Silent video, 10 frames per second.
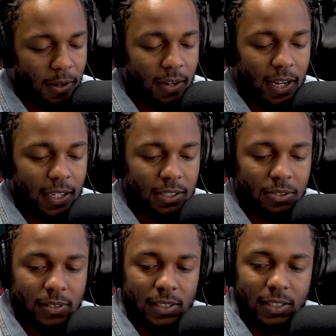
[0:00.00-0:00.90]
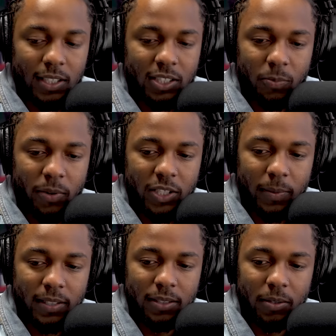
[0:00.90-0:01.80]
all I can do is express
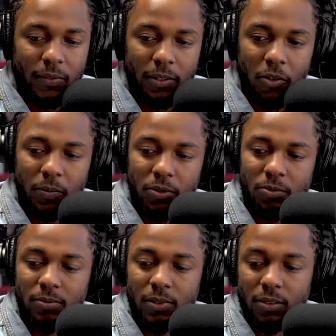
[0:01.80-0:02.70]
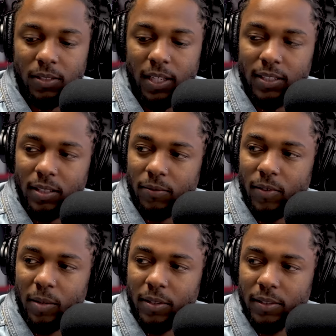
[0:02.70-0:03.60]
myself and hope you know, take something
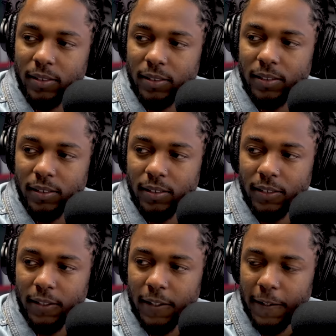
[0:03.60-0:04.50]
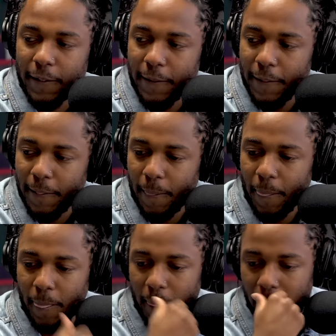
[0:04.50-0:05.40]
from it. Does it
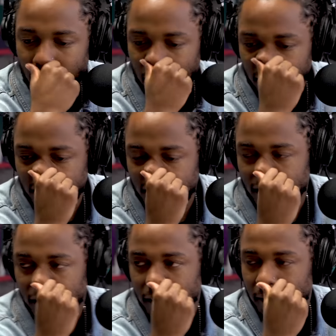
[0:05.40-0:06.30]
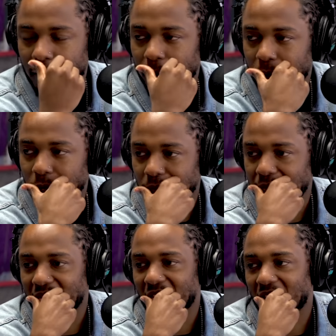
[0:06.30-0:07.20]
make you happy
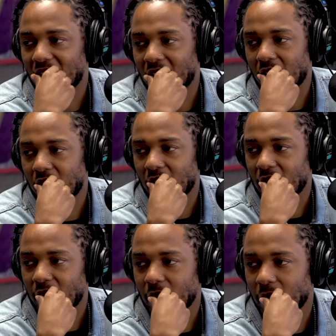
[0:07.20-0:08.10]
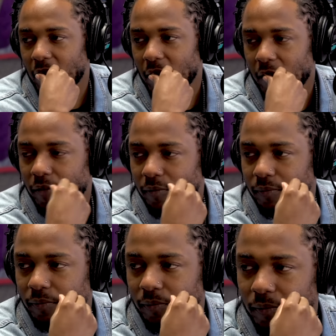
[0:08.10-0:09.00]
that you are,
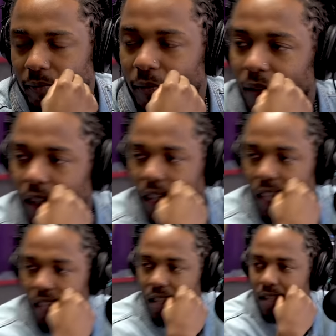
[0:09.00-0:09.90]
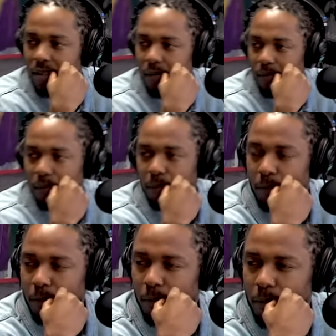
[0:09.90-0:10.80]
like, I want to say, like, you're so talented that
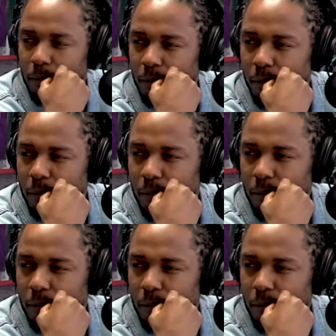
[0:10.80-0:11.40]
you've become that,